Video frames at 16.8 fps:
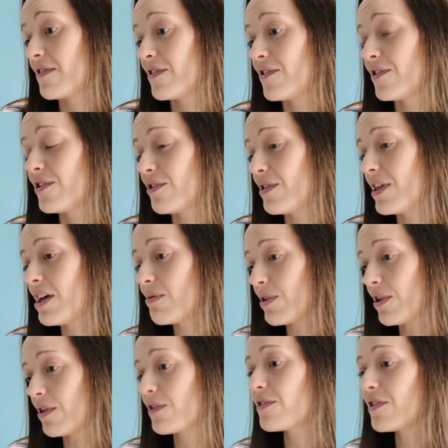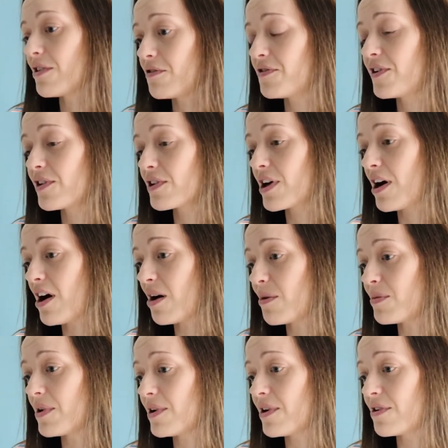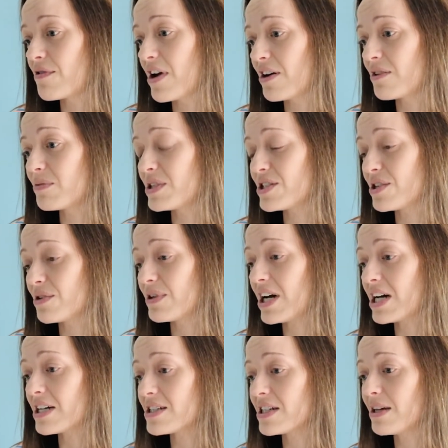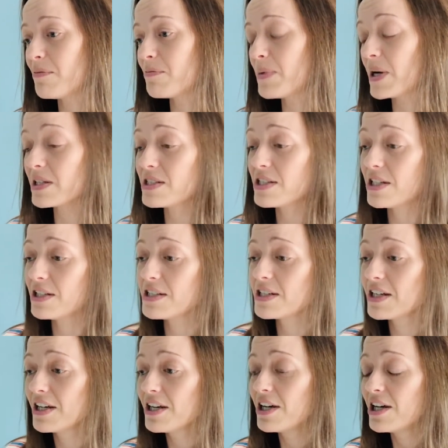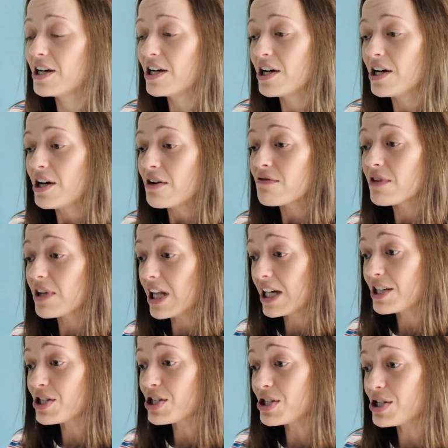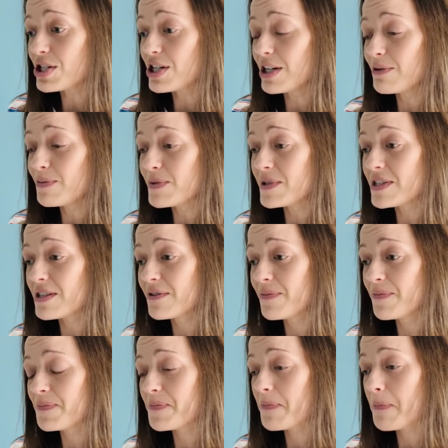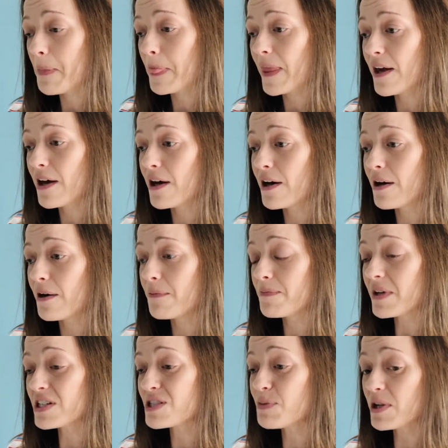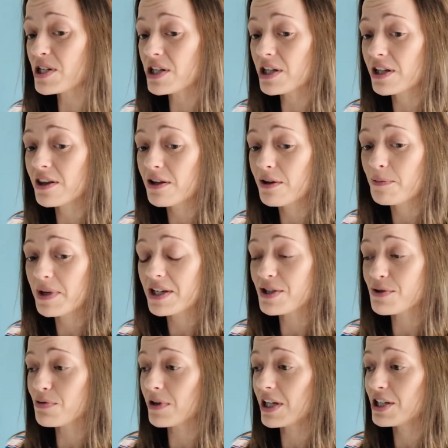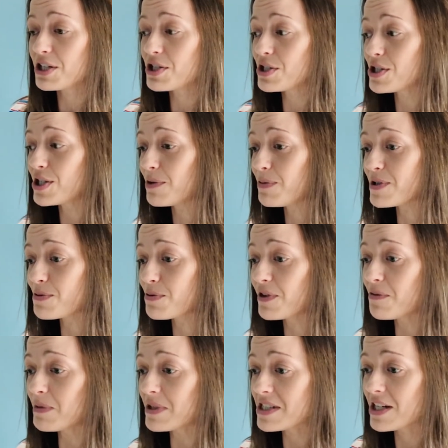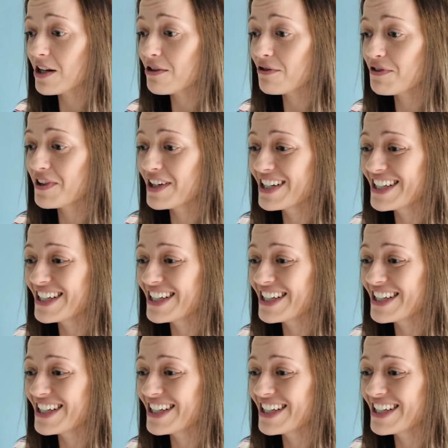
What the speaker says: So they will also feel calmer around me. So it has impacted relationships. Especially the biggest relationship is with myself.